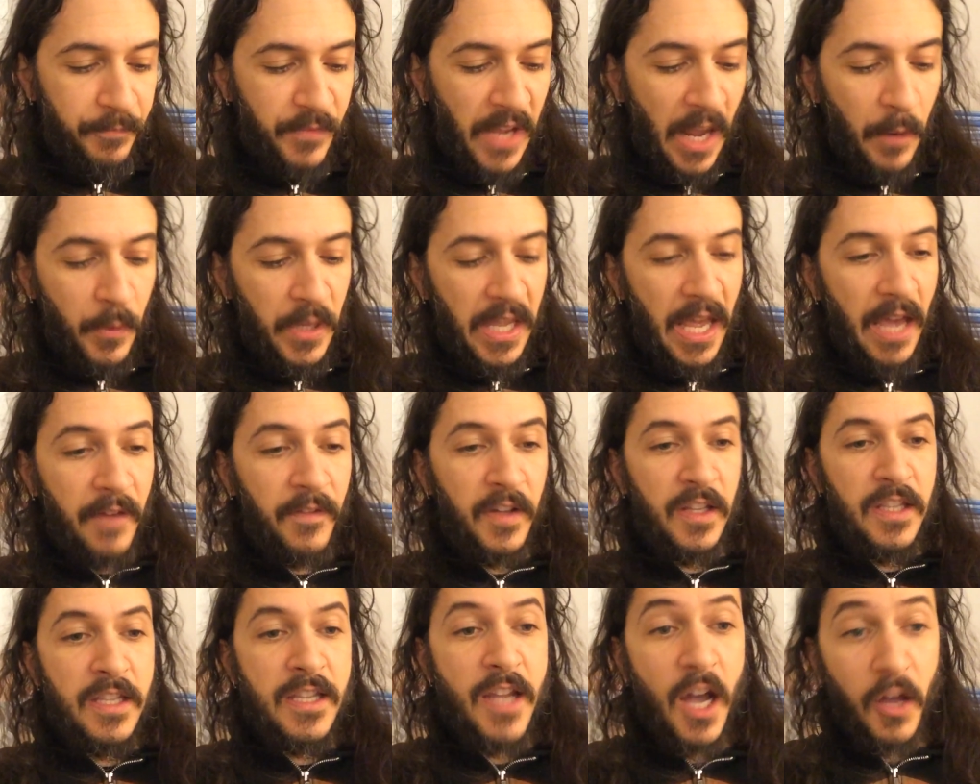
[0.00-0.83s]
Now, we
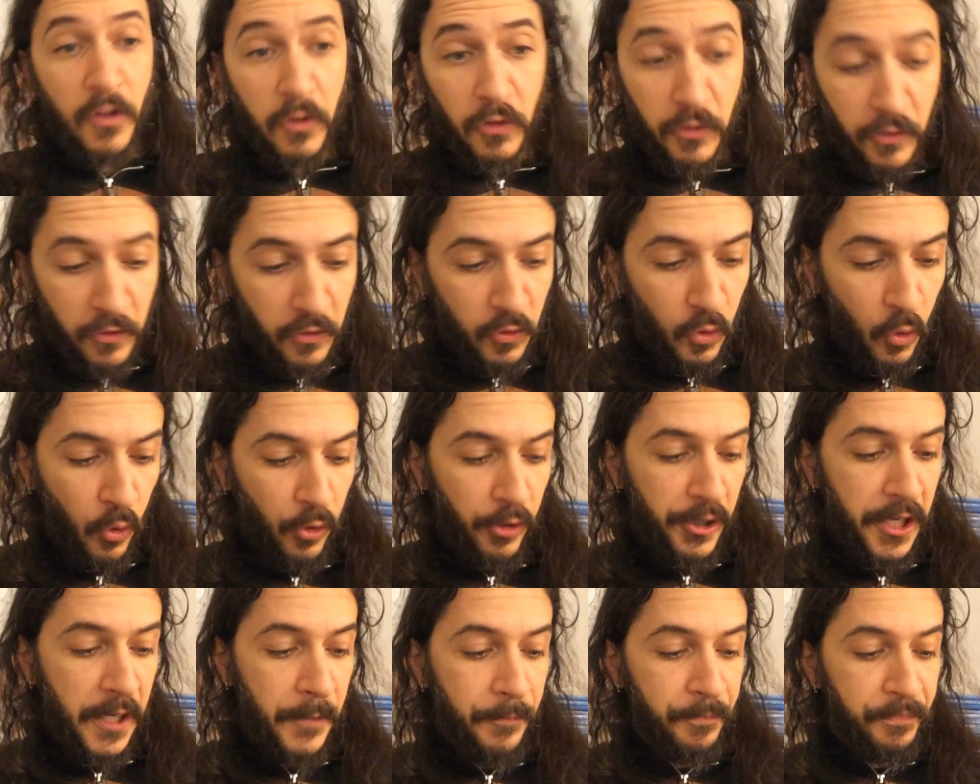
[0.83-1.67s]
have another
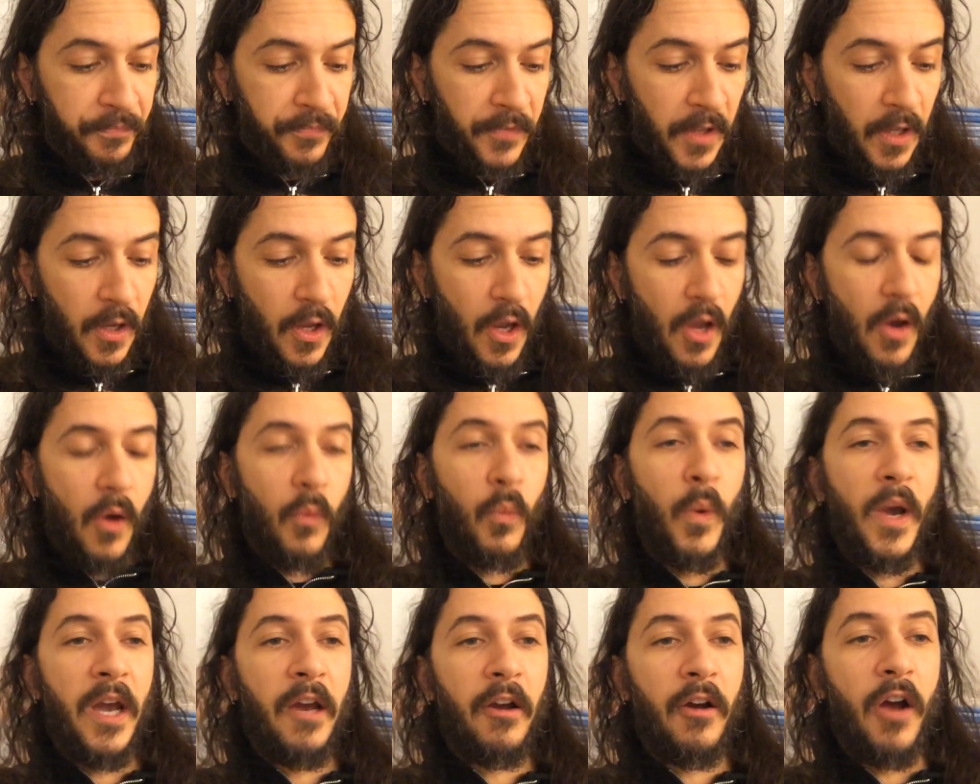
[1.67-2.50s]
story
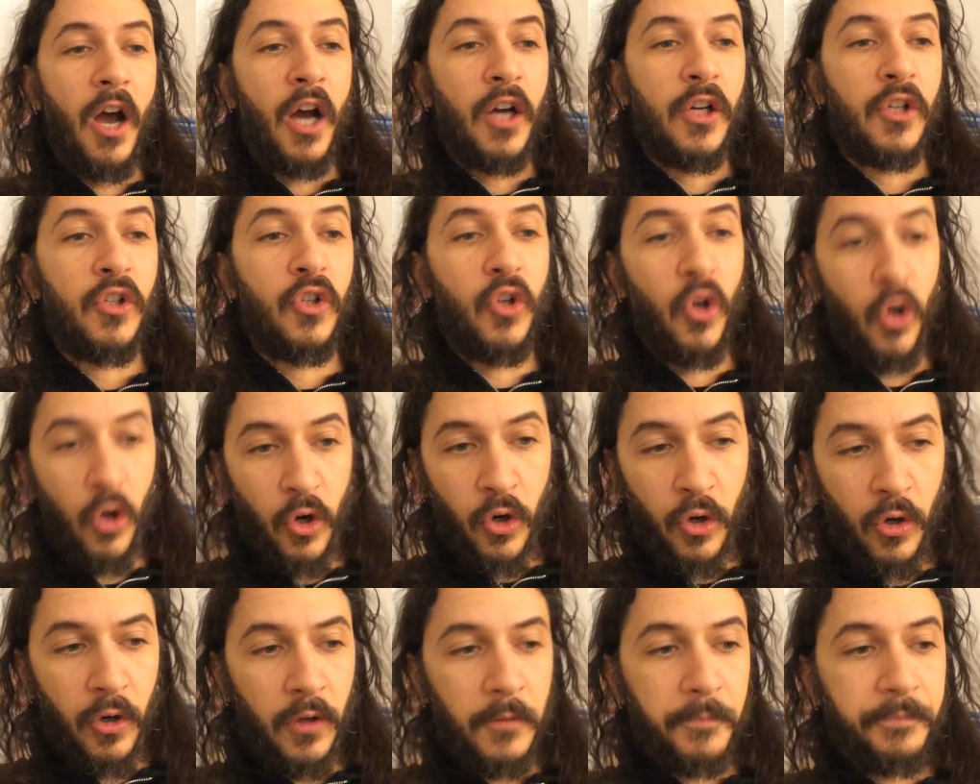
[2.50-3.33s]
where a
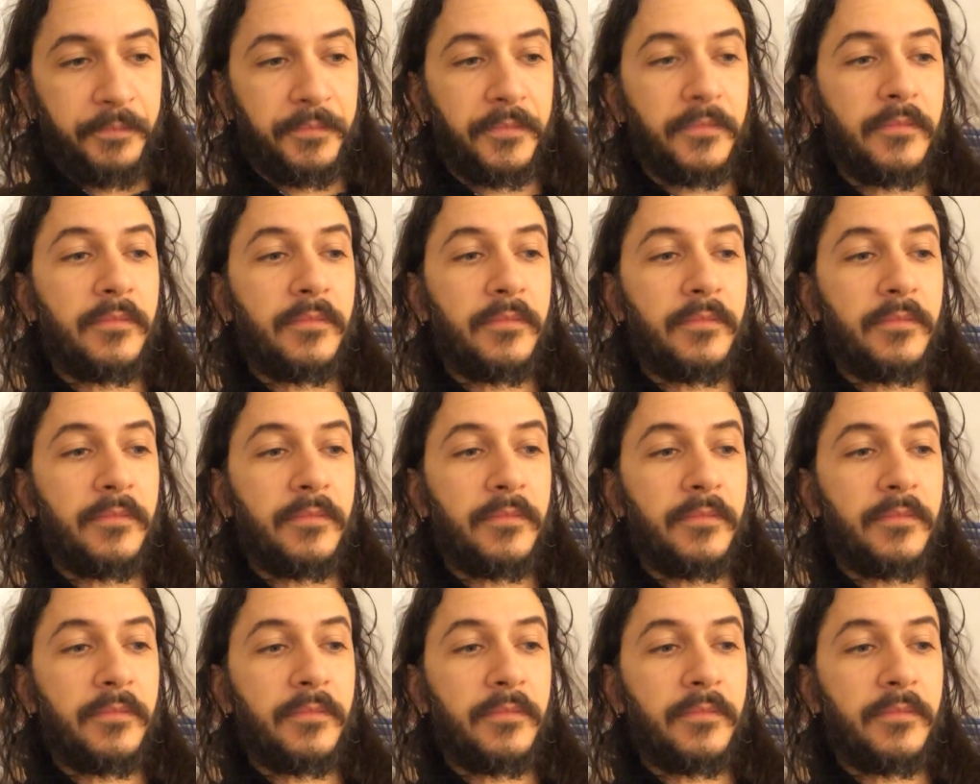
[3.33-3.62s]
girl